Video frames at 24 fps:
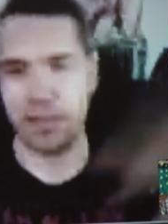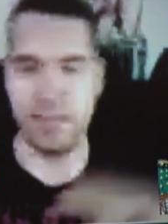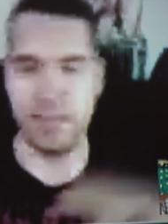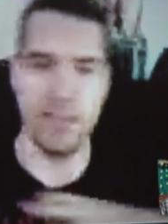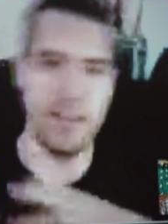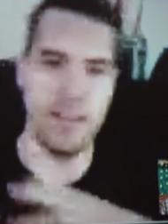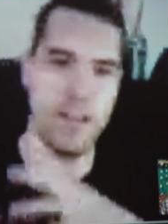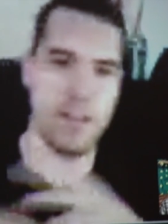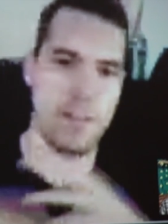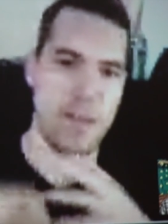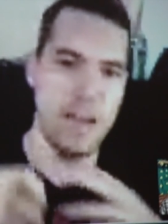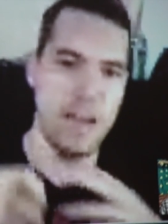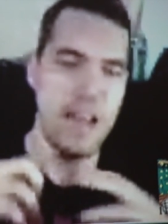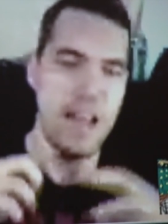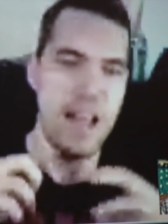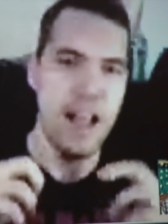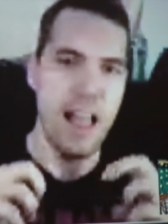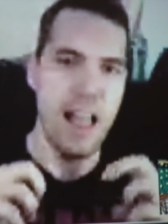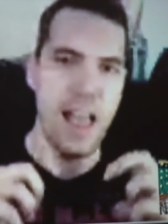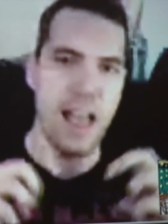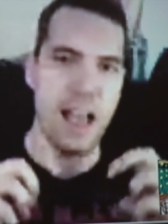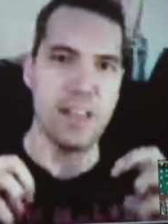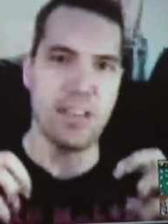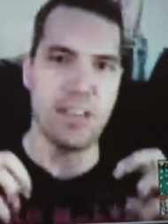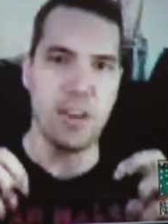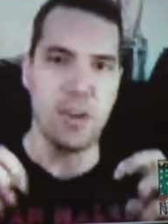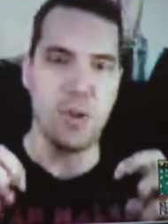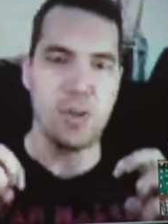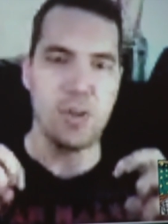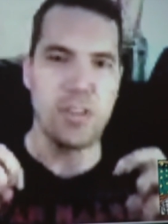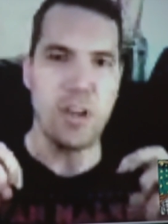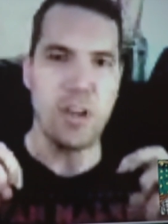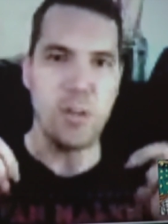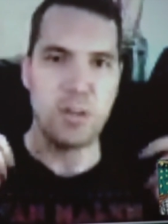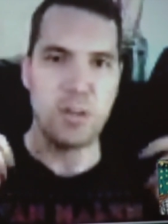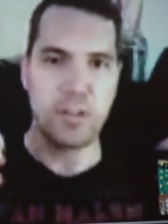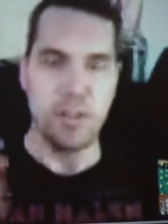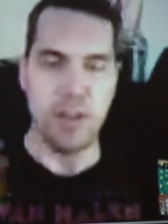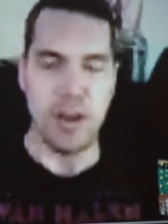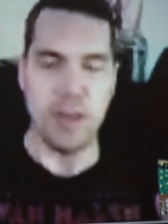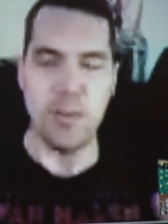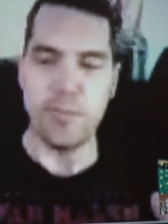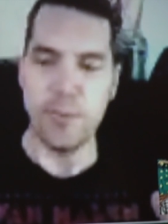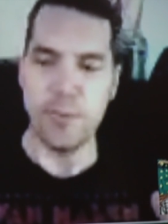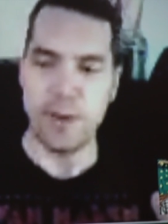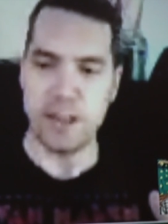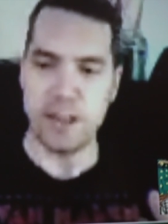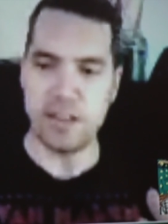them and. And so it's almost
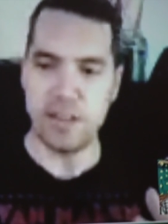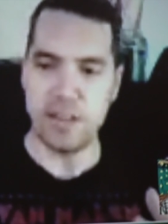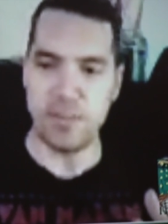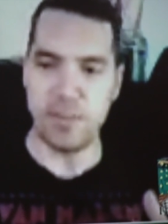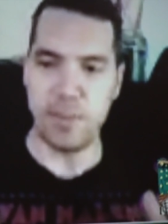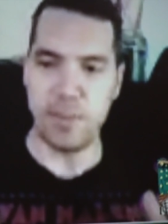comforting to